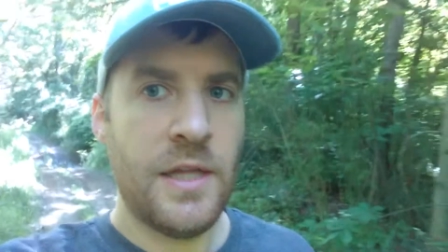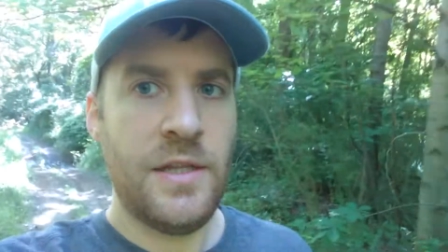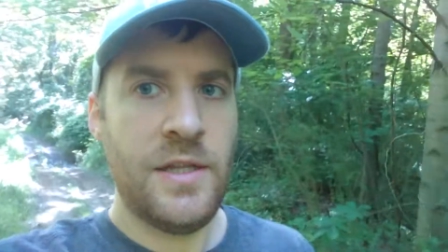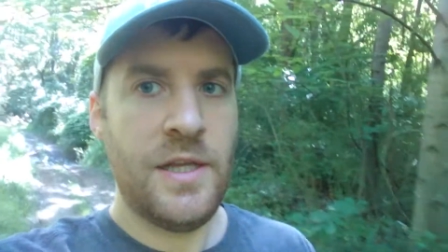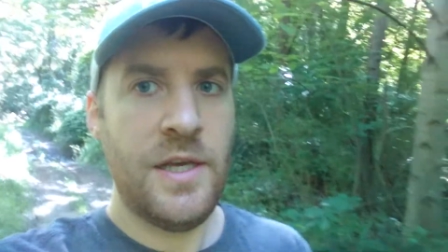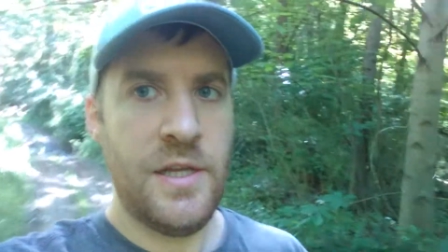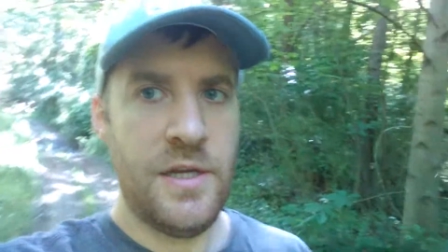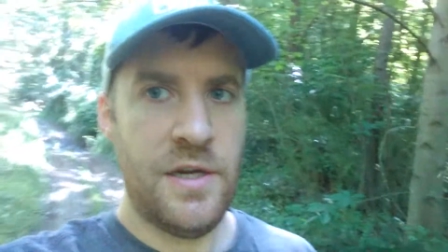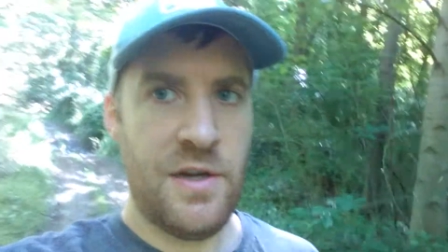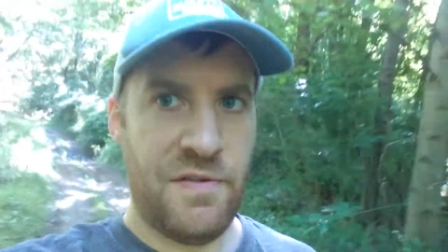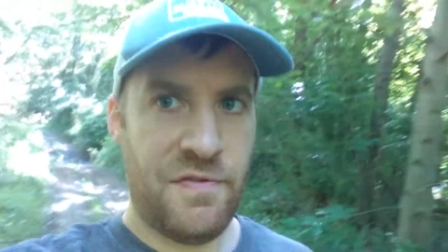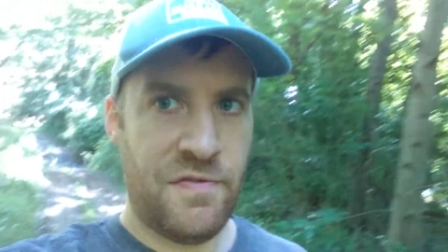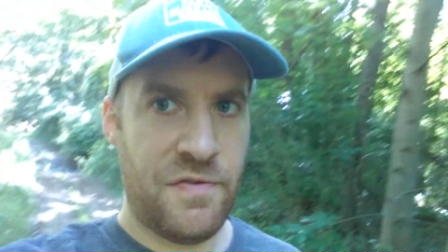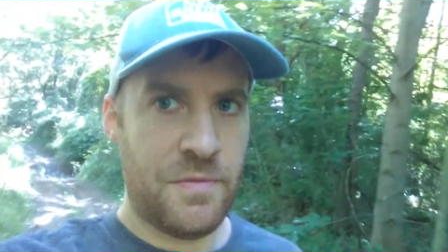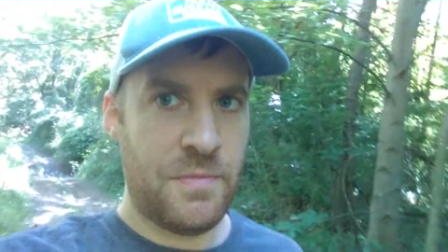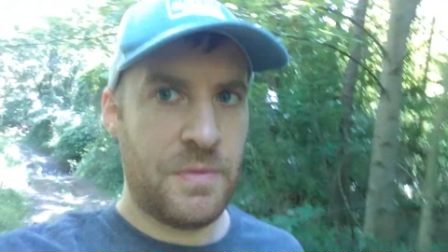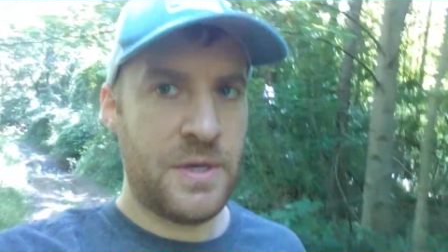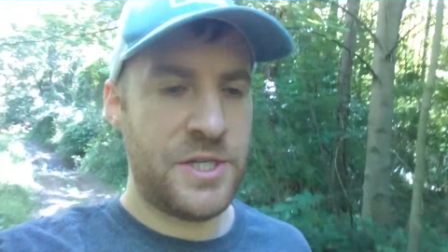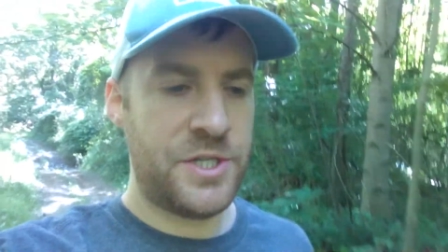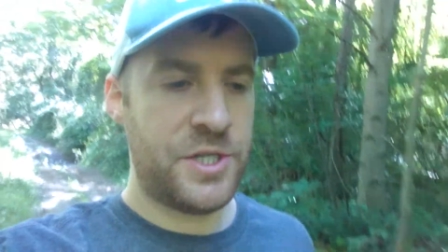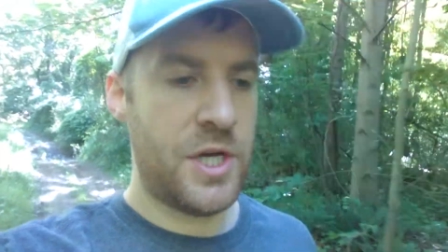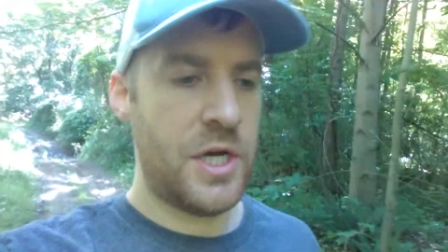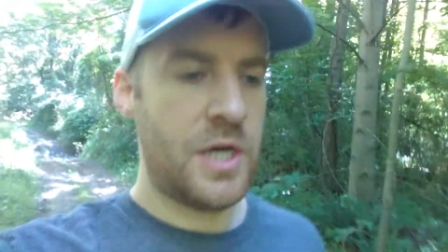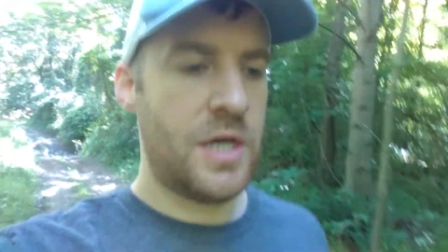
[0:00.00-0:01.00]
laid off from my
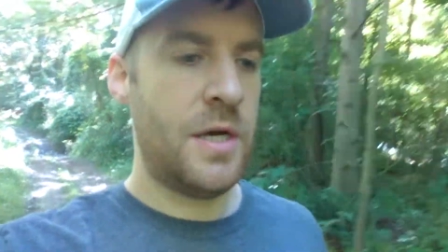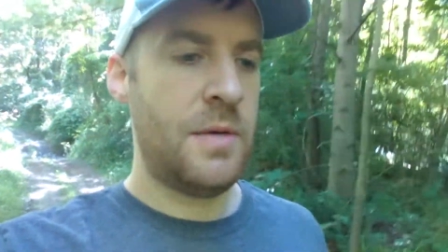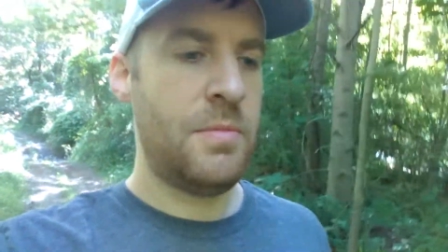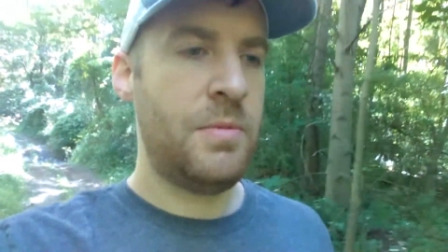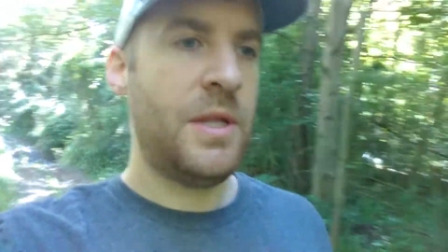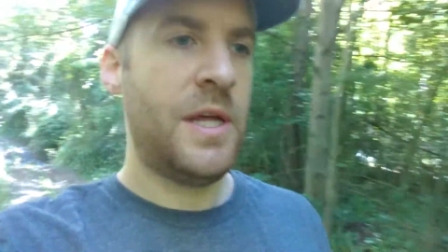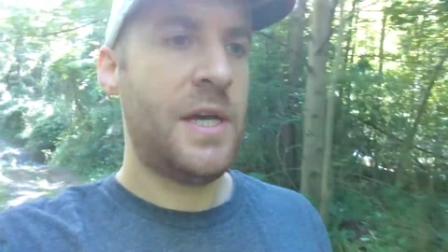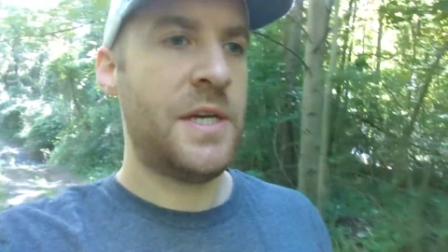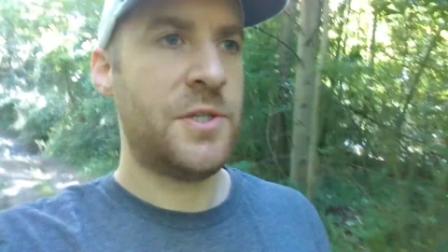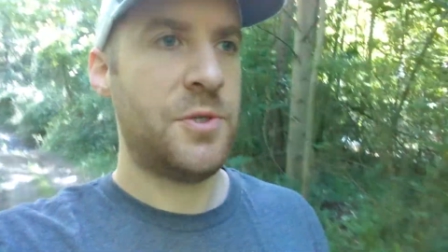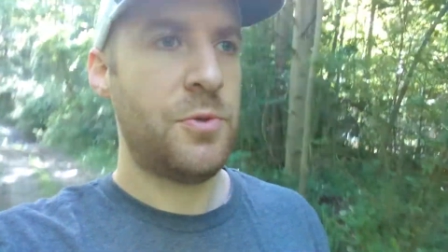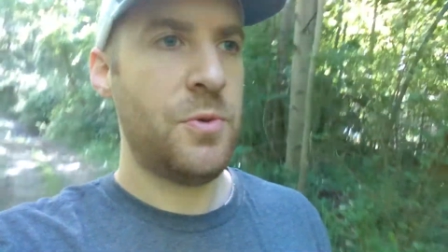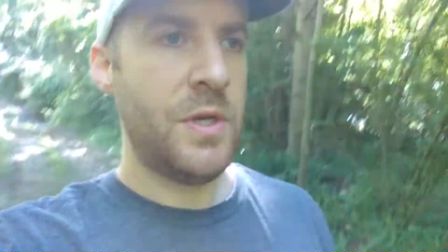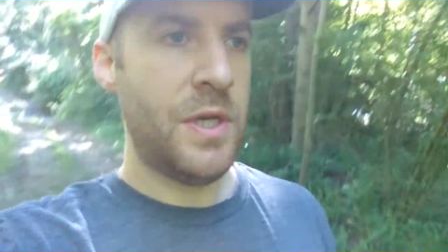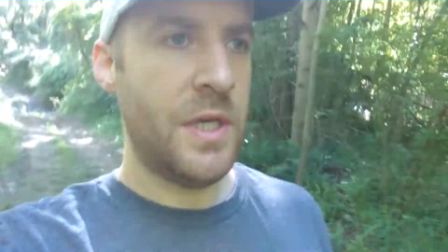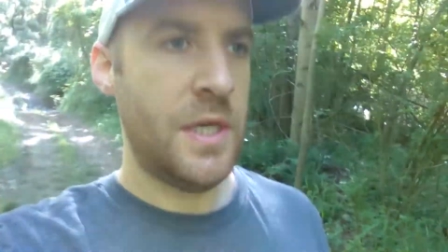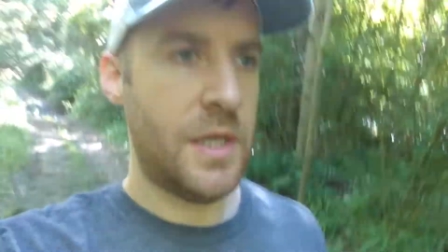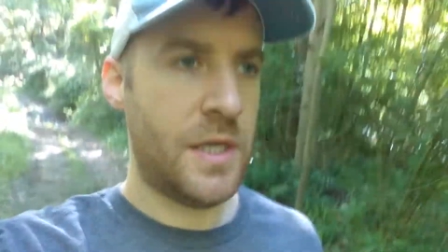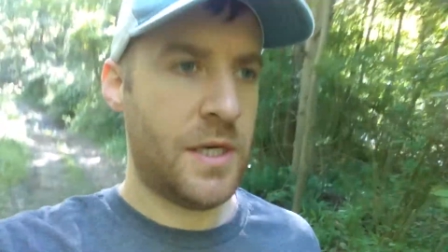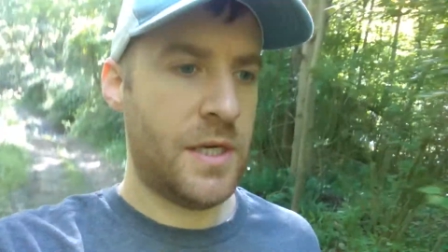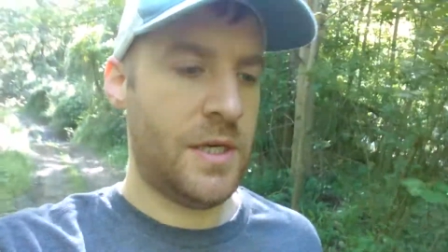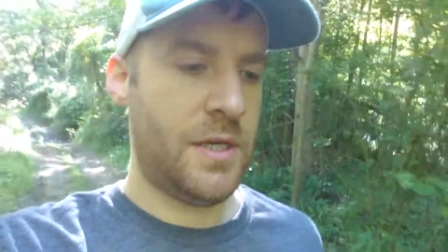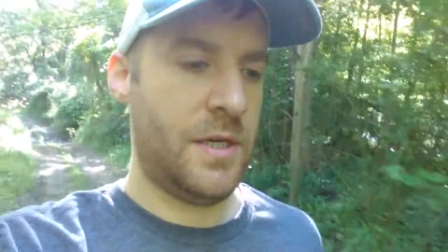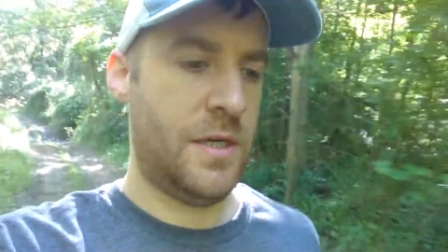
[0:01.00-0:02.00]
job last week.